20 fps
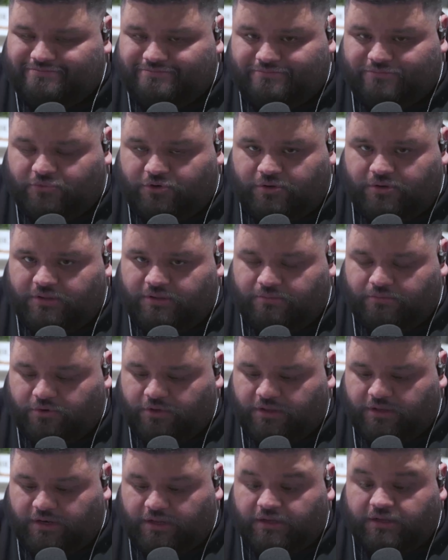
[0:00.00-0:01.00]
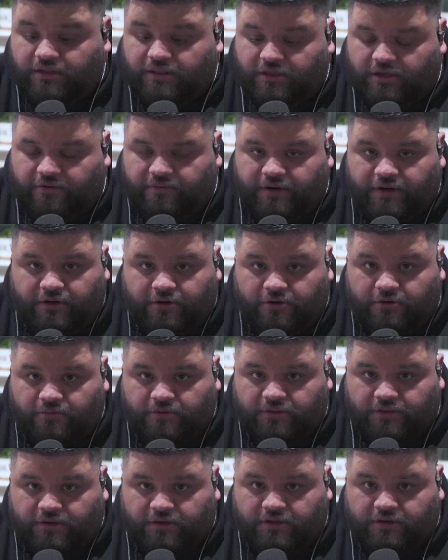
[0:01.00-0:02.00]
more than likely they already know
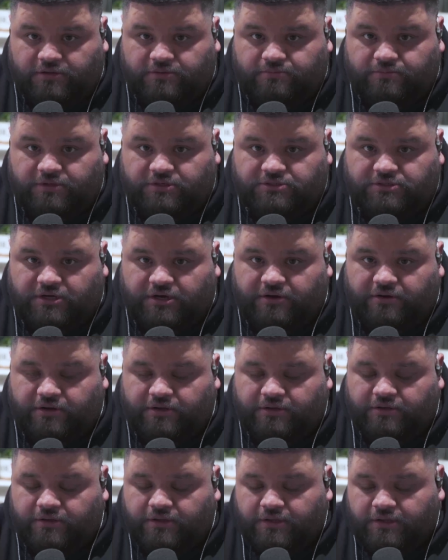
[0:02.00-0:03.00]
what they're going to be sharing.